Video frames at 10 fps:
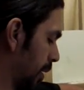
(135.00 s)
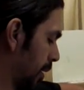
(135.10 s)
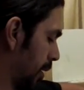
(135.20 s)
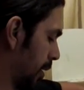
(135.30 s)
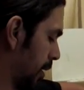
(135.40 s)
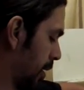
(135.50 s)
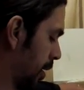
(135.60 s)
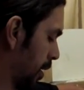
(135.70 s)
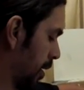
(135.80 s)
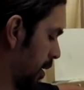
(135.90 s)

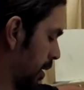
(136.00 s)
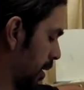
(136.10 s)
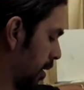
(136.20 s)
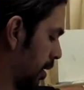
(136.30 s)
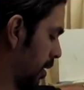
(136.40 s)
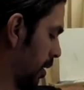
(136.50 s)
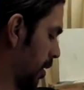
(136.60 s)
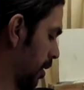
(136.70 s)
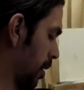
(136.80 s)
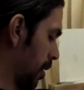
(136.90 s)

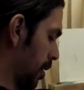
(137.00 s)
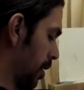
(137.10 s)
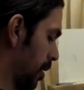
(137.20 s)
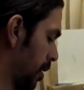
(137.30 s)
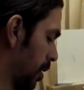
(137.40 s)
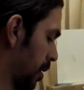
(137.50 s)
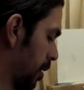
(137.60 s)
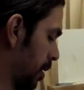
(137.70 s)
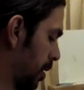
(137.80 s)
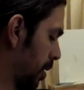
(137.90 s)

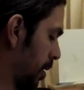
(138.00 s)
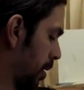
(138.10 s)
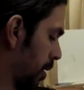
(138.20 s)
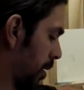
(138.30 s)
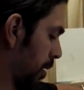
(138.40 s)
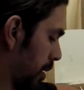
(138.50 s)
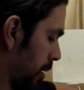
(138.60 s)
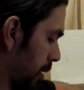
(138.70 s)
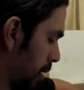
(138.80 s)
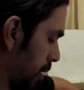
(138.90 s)

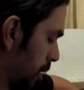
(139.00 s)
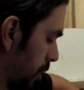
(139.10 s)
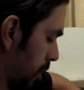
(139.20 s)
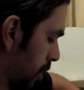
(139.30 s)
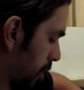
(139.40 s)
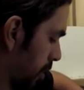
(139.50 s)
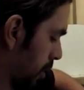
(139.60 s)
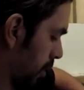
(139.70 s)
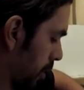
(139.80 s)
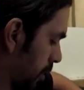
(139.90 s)

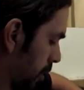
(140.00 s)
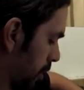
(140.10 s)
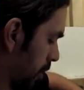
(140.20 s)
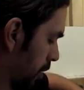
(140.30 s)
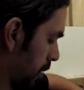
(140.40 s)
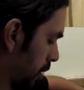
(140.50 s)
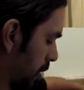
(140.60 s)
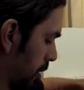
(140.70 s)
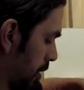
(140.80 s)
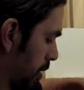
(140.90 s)

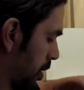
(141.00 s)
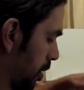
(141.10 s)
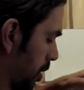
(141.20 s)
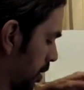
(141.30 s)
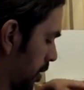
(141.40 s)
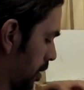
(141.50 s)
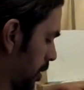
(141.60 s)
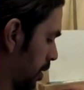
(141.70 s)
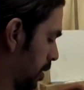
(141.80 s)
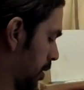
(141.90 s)

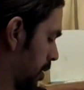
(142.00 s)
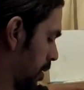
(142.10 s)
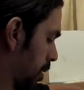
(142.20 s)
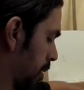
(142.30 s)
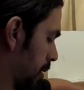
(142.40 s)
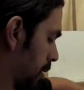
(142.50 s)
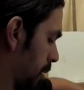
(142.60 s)
[no speech]